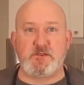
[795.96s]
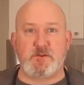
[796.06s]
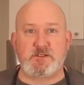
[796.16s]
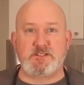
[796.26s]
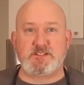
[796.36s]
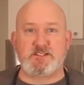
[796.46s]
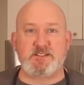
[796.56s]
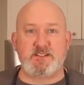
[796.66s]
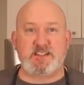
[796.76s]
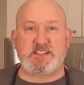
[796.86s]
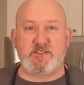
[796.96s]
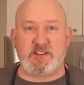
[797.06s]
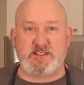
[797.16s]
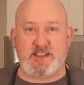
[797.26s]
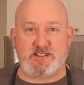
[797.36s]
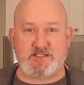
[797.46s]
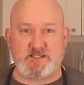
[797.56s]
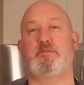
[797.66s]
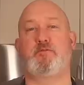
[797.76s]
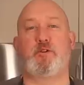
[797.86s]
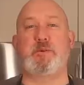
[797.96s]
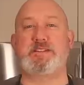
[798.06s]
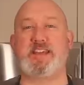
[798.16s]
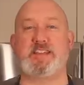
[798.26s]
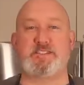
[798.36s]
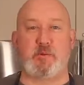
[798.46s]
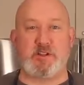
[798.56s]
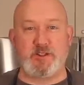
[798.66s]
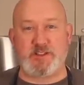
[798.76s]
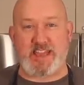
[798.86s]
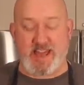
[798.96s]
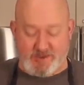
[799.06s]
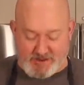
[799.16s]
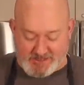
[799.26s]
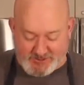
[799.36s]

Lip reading: gorgeous? Let's give it a taste. Before we taste, I wanna look at it, right?